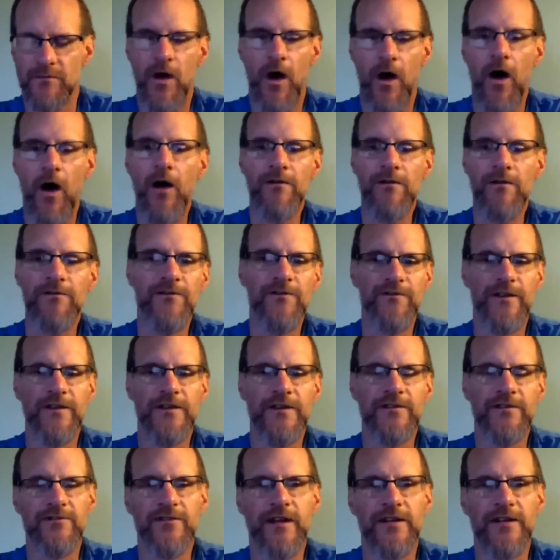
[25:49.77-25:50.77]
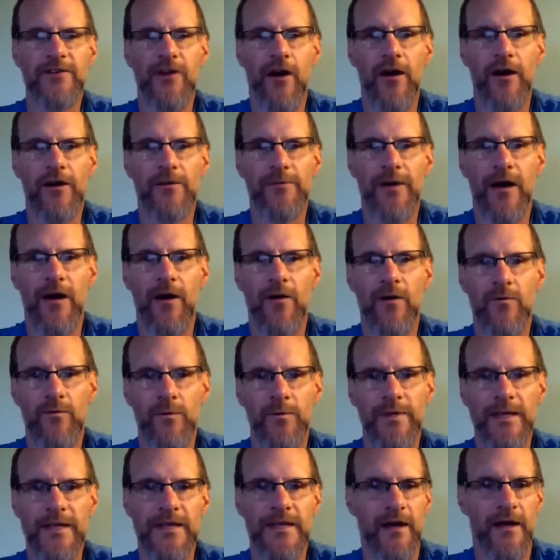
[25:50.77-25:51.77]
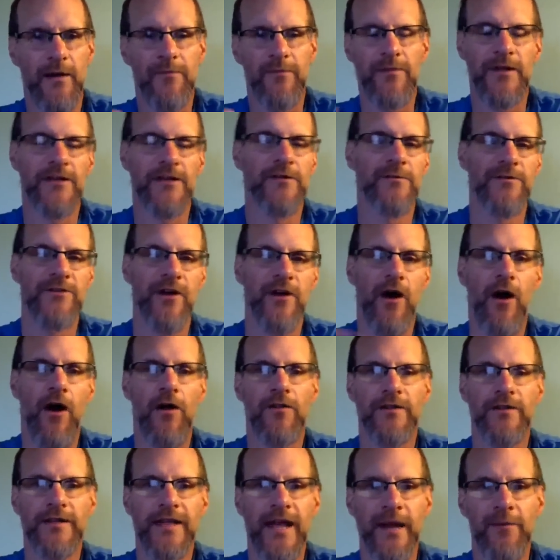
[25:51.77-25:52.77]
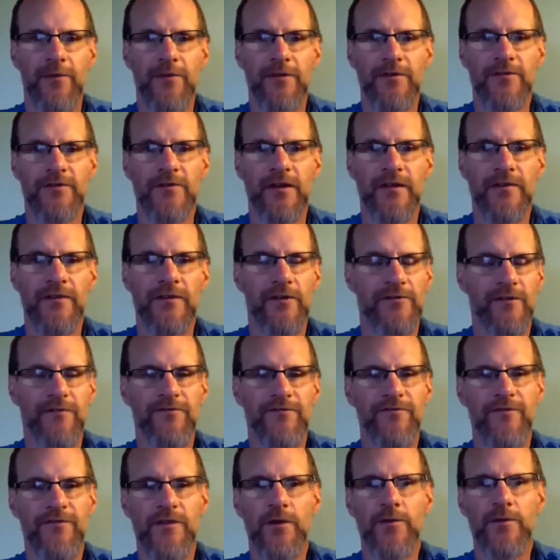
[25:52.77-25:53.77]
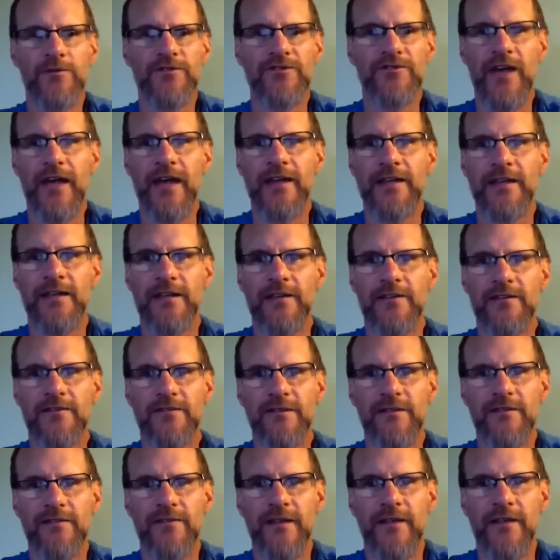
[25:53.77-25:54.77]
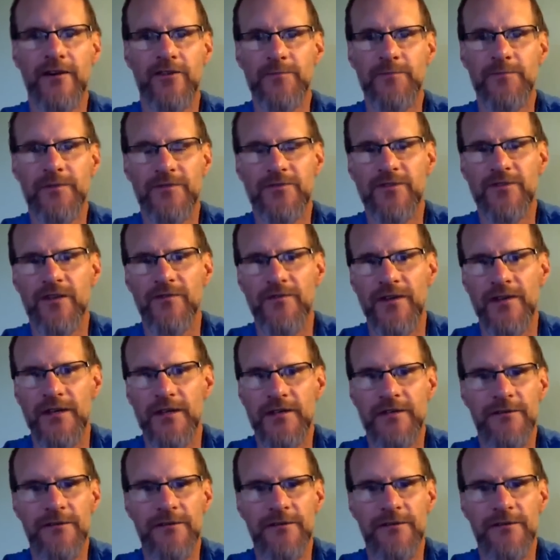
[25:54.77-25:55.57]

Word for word: all of the features that I talk about will be applicable to all the cameras. There's a few settings that are specific